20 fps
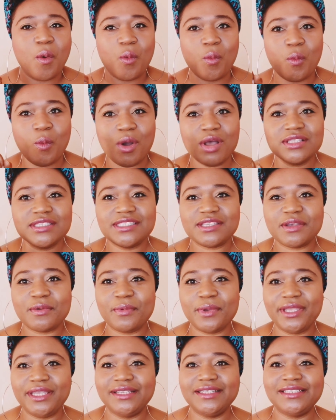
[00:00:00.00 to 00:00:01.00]
once a
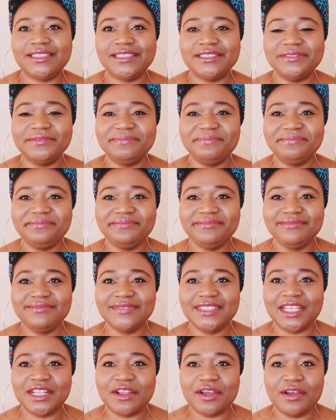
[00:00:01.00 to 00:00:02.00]
week,
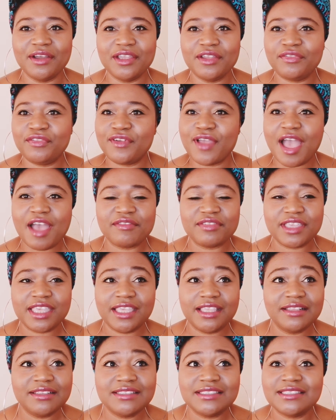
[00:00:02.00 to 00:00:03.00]
you know, if you have
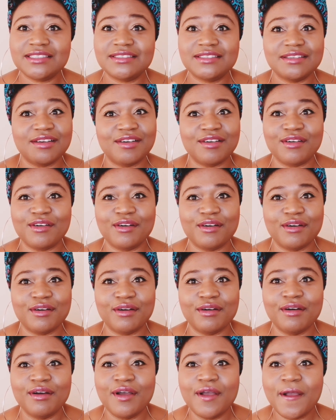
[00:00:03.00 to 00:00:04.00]
kids.
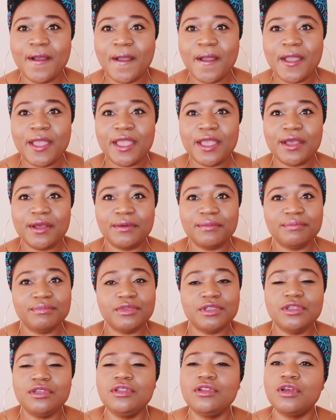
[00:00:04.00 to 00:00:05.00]
Or,
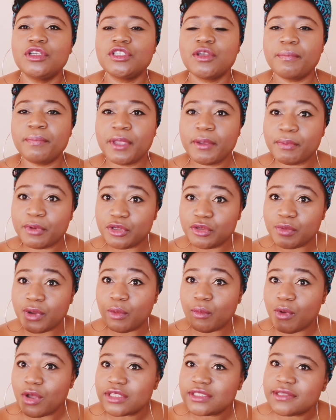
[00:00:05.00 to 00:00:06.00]
you know, some people do
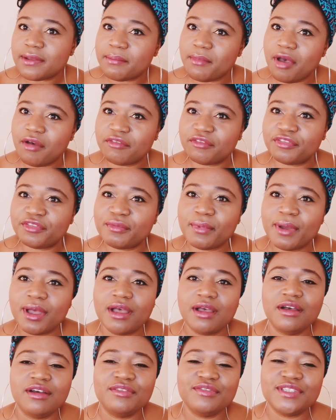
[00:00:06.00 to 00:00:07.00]
it once a month,
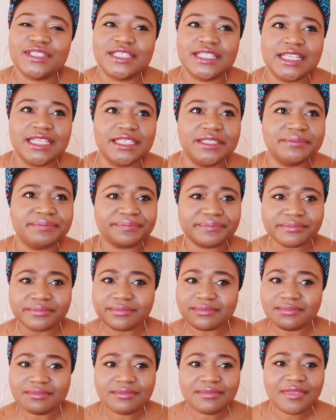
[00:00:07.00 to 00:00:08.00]
but obviously
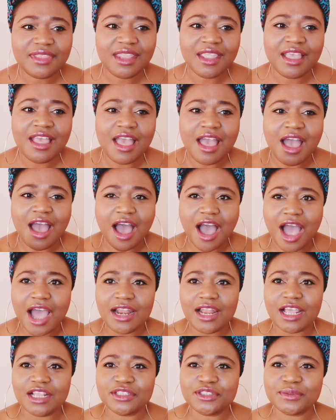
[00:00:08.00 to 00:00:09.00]
I
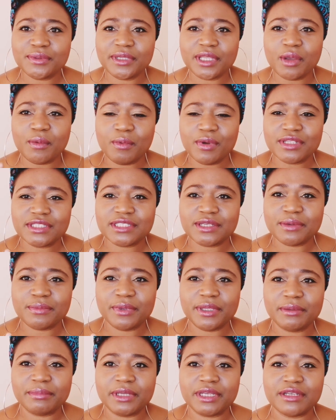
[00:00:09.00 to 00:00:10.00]
like doing it once a
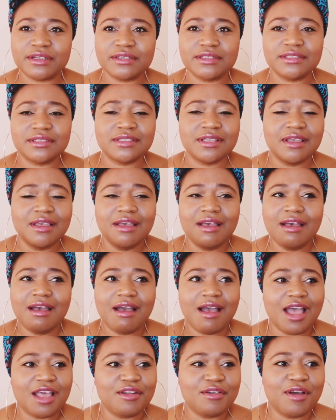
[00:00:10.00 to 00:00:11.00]
week because
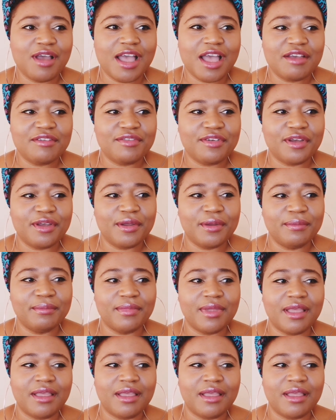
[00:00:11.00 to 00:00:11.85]
I don't have a